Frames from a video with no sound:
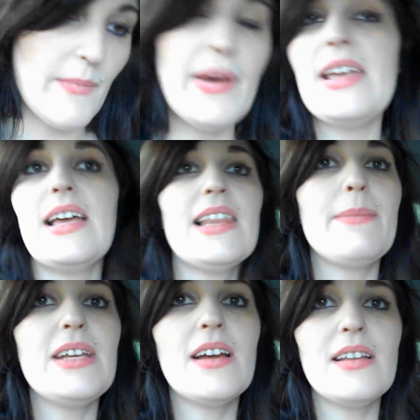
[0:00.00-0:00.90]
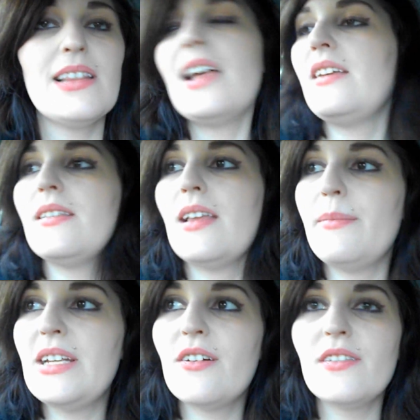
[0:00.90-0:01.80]
But yeah, let me
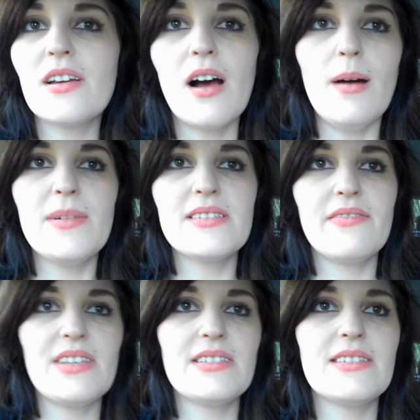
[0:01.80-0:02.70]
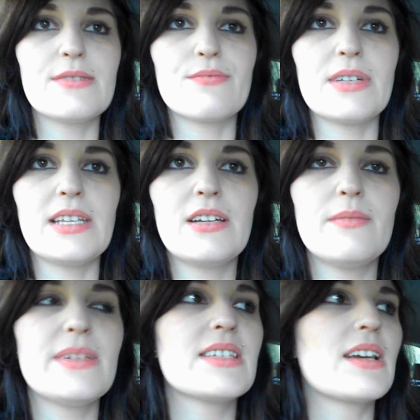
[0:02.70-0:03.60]
know in the comments if this is a really good
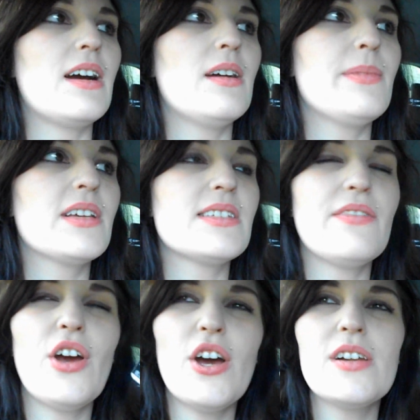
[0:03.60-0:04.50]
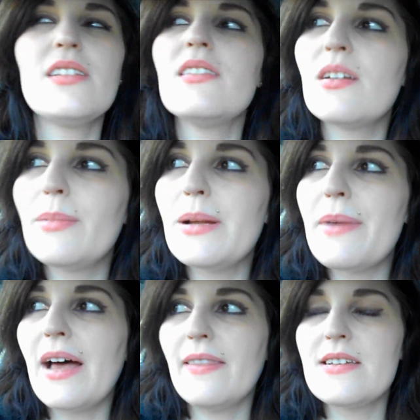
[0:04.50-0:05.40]
mascara, because I've heard a little bit
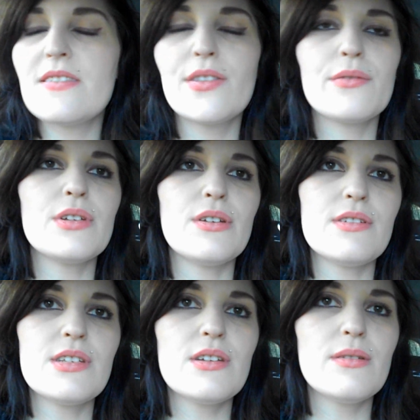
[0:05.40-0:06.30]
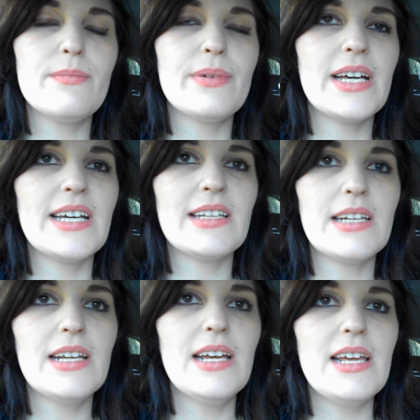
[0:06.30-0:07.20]
about this through YouTube. But
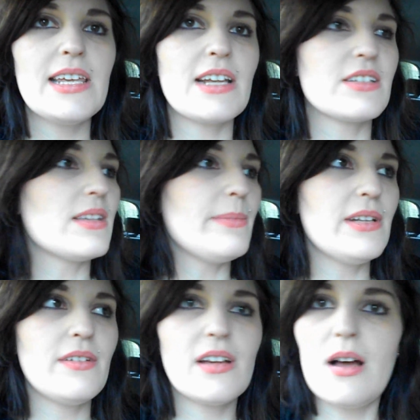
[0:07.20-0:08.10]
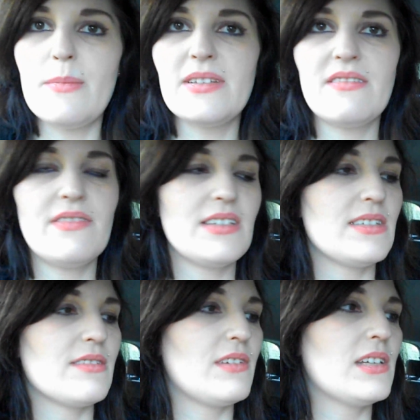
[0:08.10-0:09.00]
yeah, just let me know in the comments if this
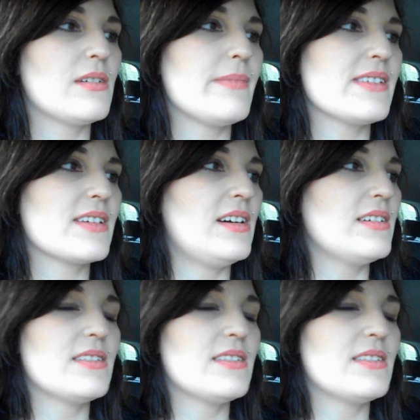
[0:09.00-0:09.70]
is a really good mascara.